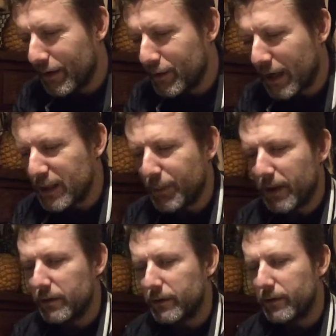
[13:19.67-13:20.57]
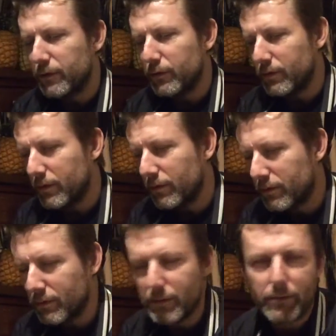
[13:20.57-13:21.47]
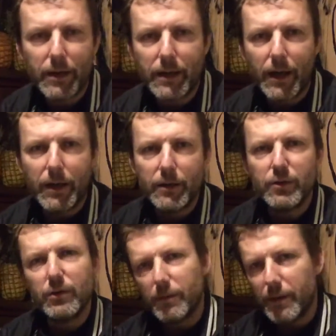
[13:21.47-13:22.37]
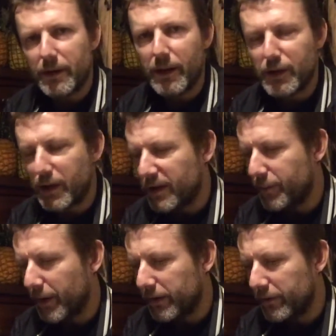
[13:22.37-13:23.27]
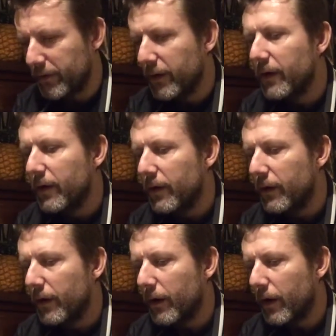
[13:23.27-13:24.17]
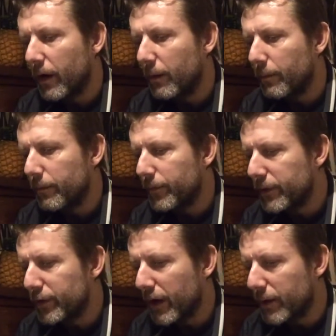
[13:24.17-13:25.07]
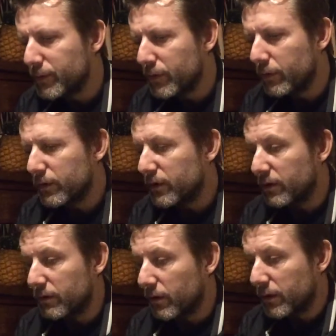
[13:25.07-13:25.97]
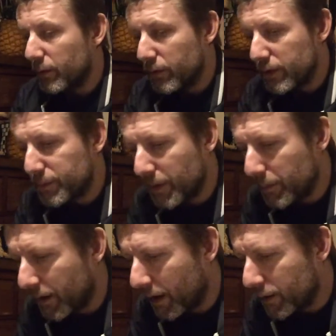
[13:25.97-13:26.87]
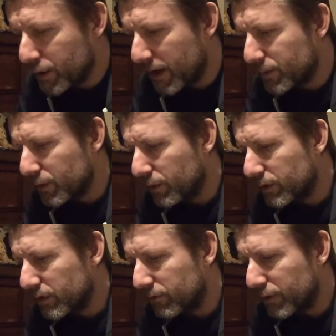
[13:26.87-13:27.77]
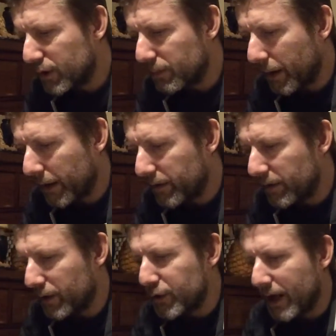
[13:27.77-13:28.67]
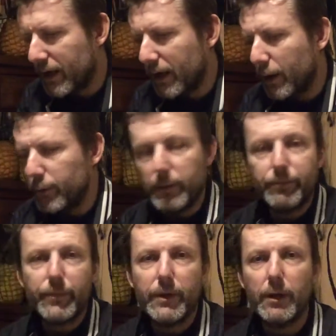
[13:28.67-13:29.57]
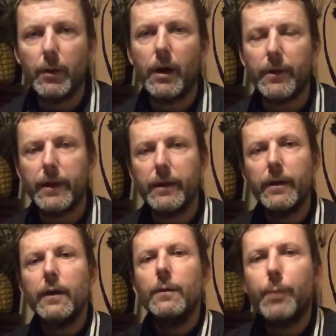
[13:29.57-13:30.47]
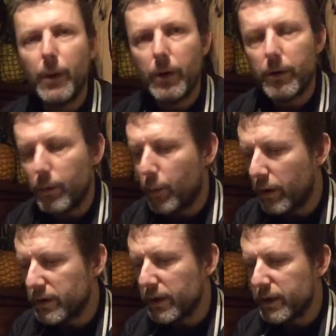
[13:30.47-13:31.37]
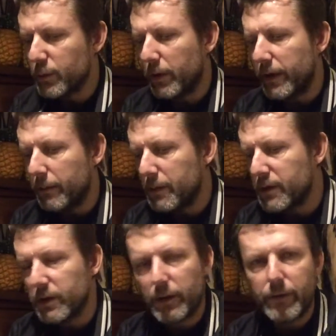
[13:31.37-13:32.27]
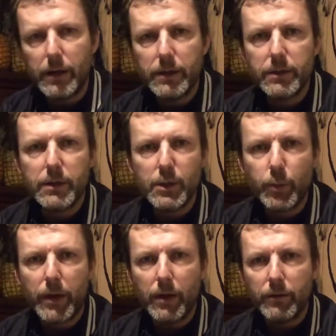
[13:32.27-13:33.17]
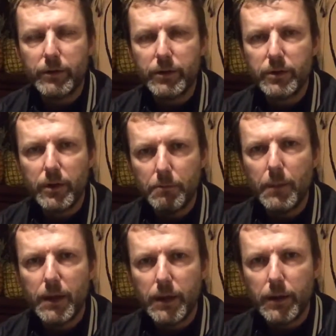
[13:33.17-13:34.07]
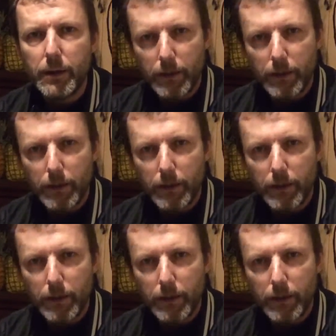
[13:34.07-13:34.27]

James Bond. They're talking about the next James Bond. James Norton. I don't know who these people are. James Norton, Richard Madden, and Jack Lowden. Who are they? But I'll tell you, there's one name missing off that list, and it's Wayne Lawrence. Me.